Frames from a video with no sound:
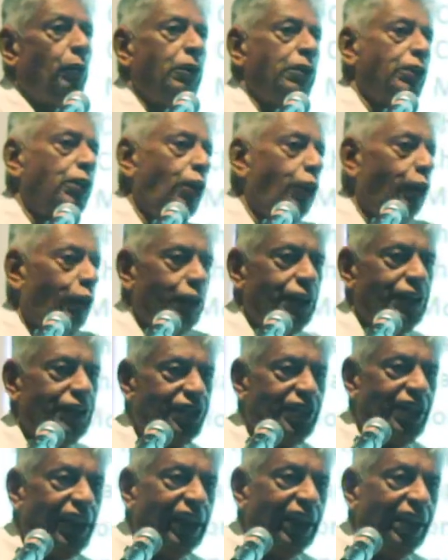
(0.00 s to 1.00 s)
what the law is
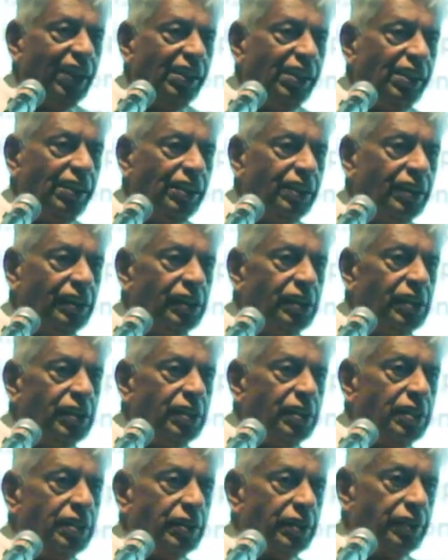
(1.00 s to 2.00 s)
saying.
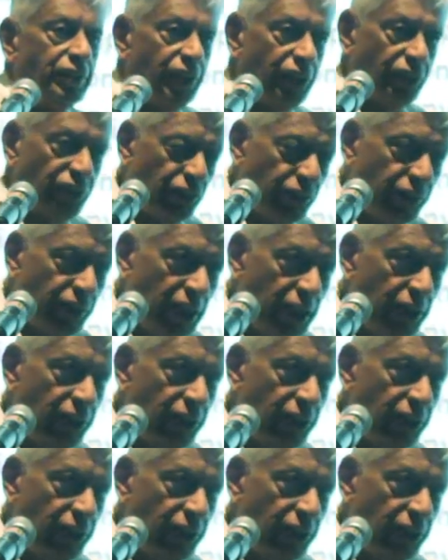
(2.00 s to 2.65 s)
There